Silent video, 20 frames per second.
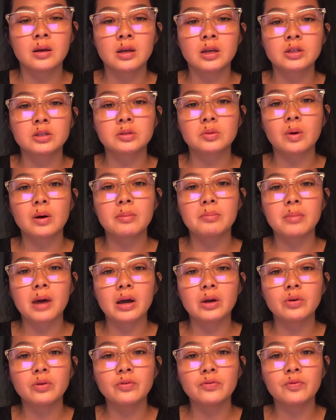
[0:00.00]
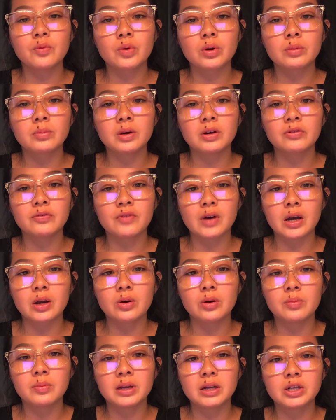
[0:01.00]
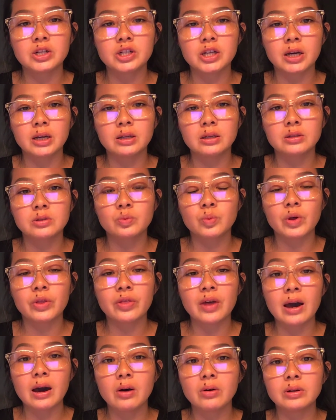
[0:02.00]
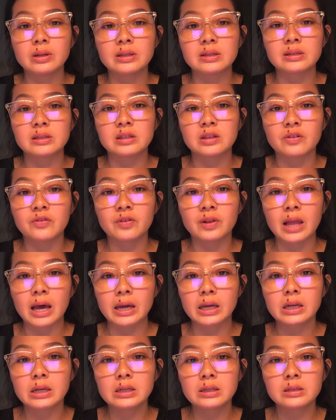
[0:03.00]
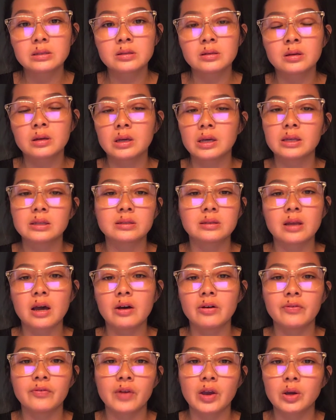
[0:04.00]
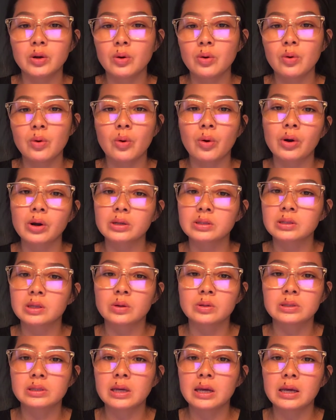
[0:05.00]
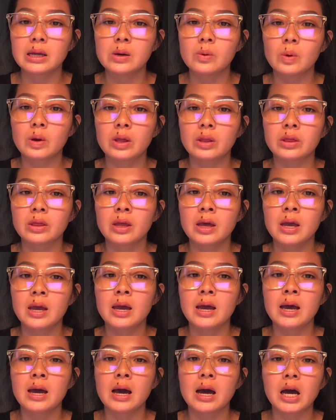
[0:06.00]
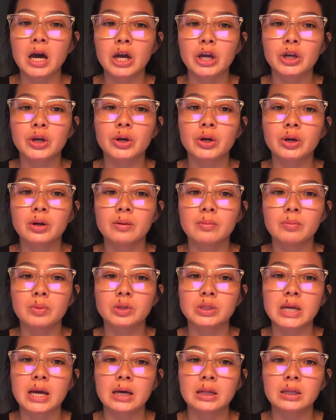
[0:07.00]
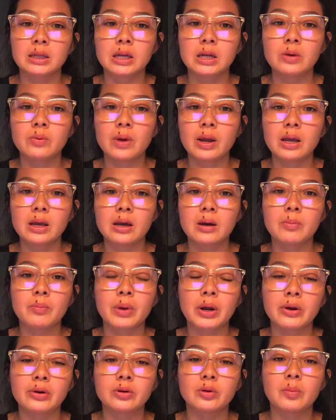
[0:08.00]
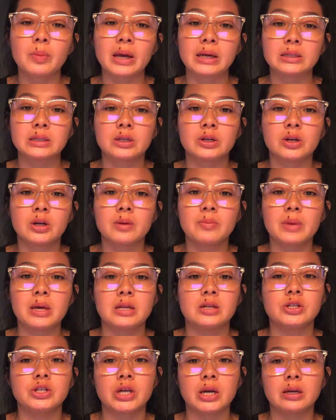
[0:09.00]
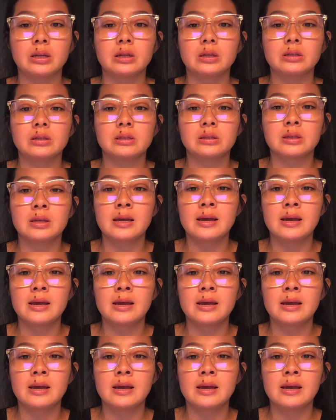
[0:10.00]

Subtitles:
So a mild form of viral meningitis without encephalitis is not fatal or associated with higher mortality rate compared to bacterial meningitis.